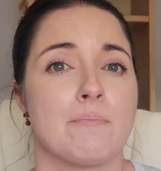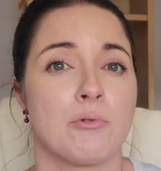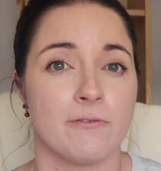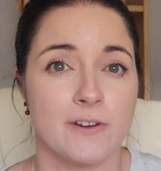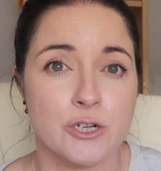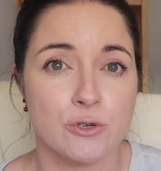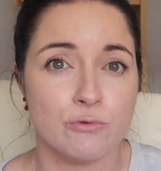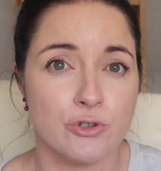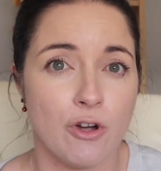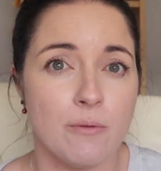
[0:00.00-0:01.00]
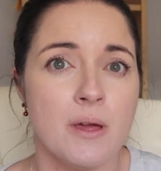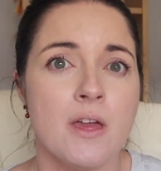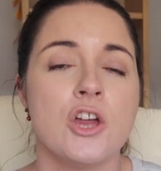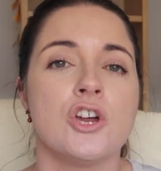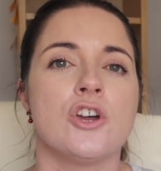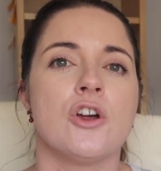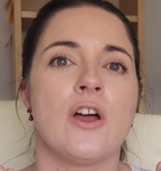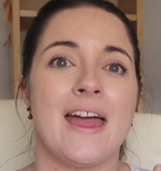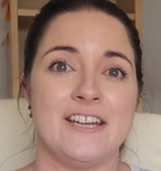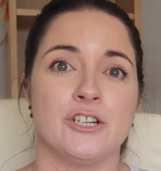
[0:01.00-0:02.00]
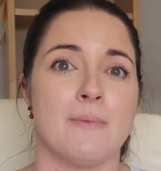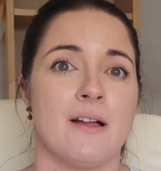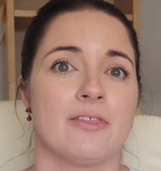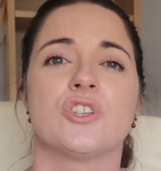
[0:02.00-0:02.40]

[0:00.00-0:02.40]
professional job each month.